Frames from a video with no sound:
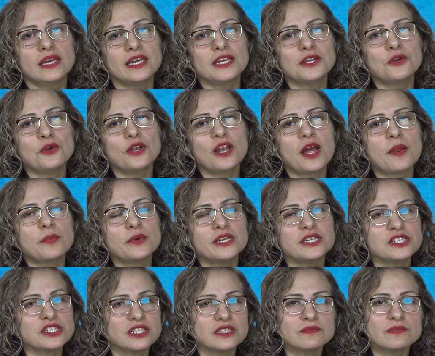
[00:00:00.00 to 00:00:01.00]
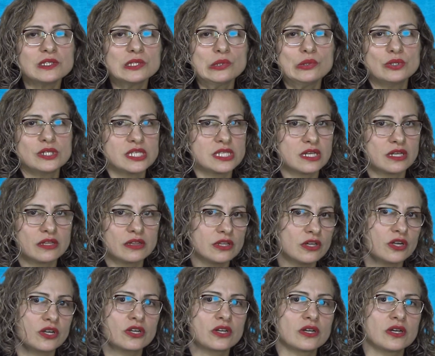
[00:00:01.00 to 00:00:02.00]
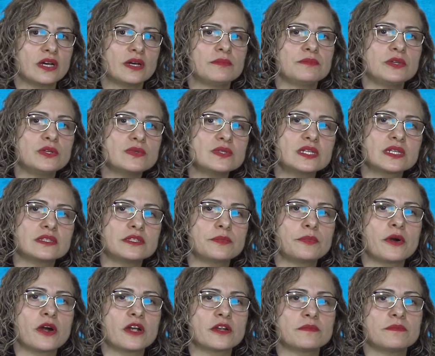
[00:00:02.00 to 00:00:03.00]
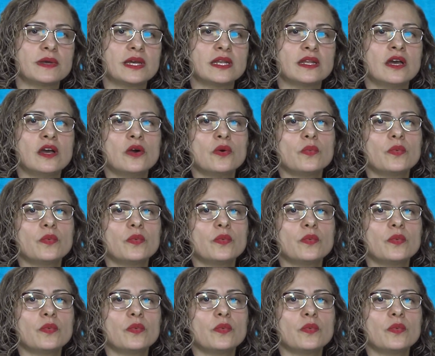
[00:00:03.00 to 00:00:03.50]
In collaboration with Lewis and Clark, a music department,